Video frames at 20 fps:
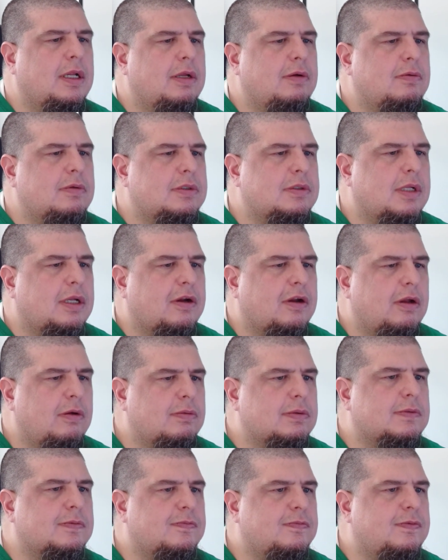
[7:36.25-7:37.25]
It
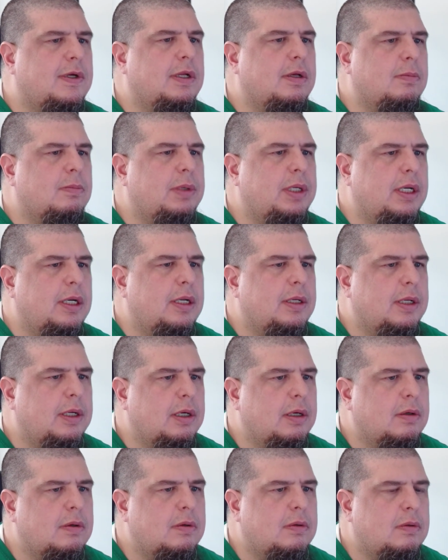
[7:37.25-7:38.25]
was fun being in
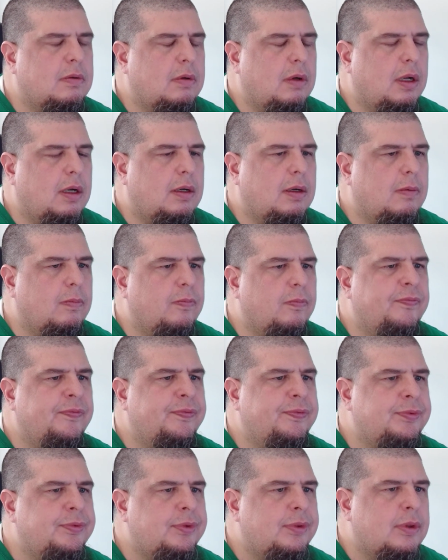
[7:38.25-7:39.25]
there,
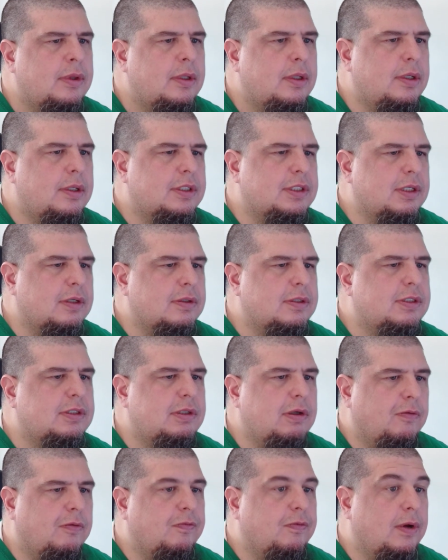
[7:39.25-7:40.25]
and so it's
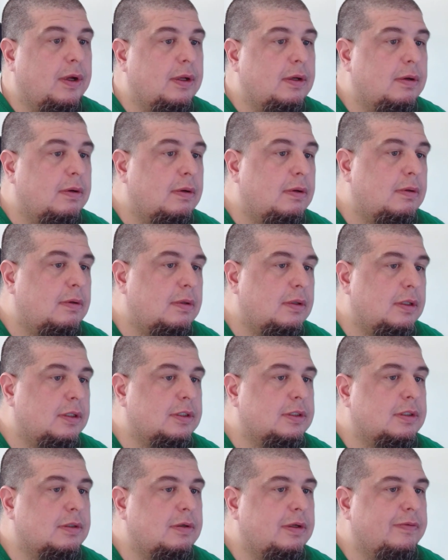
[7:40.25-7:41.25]
still fun. And
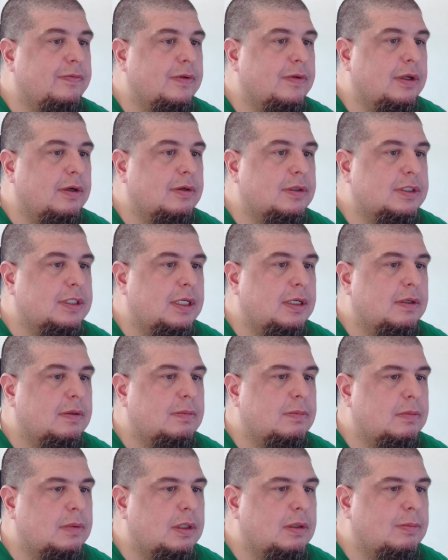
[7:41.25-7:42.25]
so even though it's not
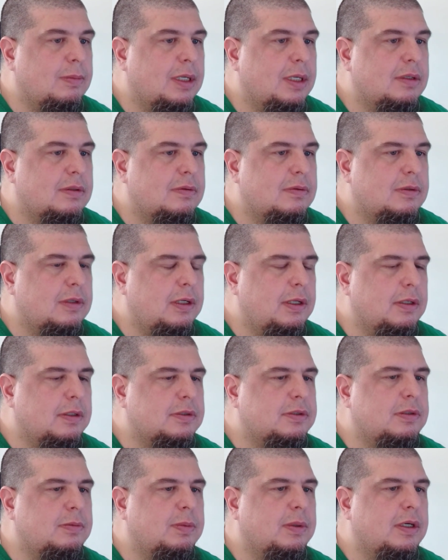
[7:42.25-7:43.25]
about training
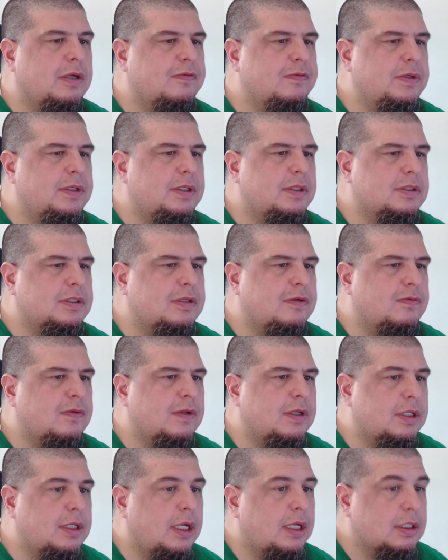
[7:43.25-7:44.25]
super heavy and stuff
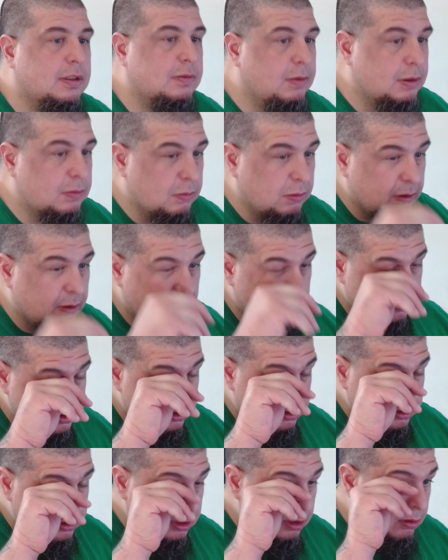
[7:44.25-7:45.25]
like that, it's much more
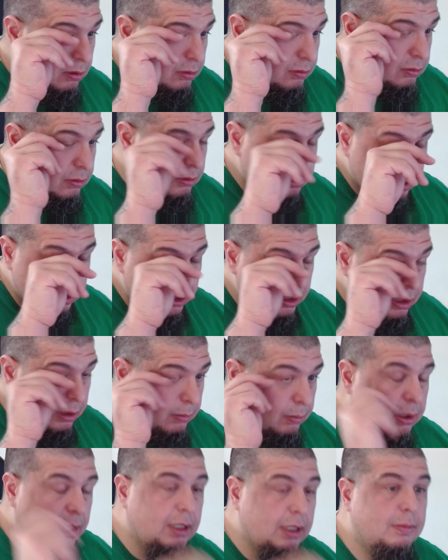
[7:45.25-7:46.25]
just general training,
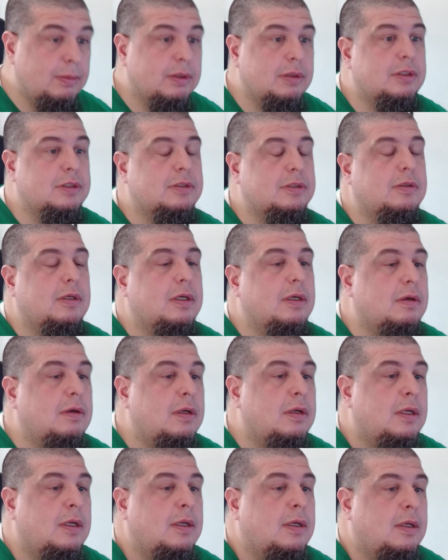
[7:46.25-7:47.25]
bodybuilding style.
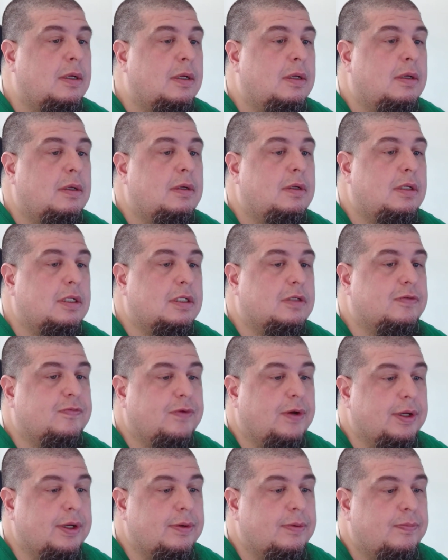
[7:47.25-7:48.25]
It's
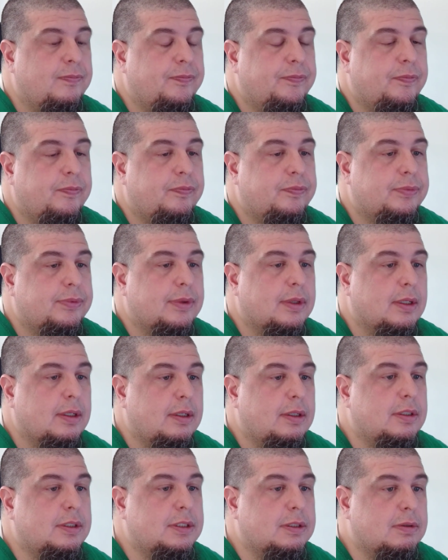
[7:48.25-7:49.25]
fun.
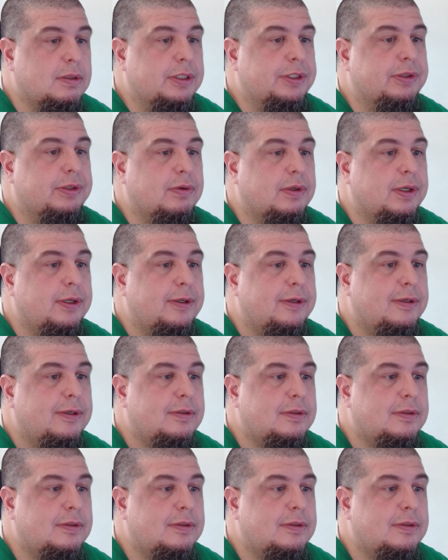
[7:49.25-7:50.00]
I enjoy doing it.